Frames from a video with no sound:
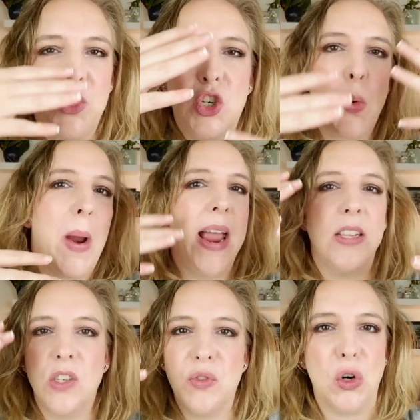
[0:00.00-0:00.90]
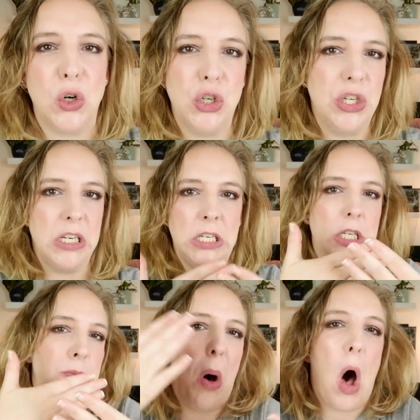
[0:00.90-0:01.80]
transfer to the
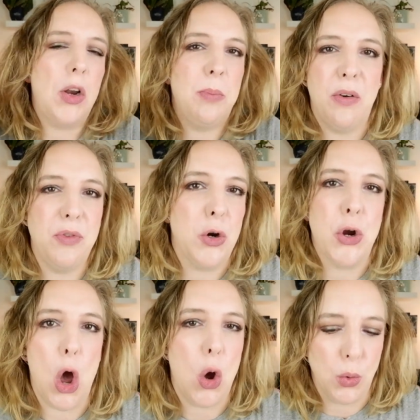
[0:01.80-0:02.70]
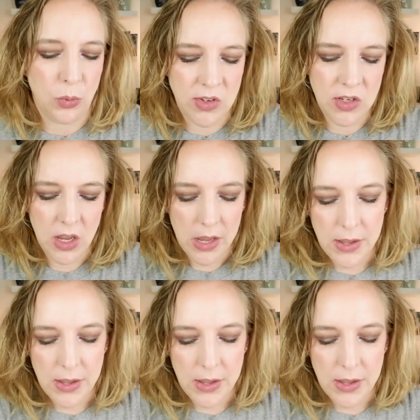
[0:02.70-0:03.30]
bottom of your nose.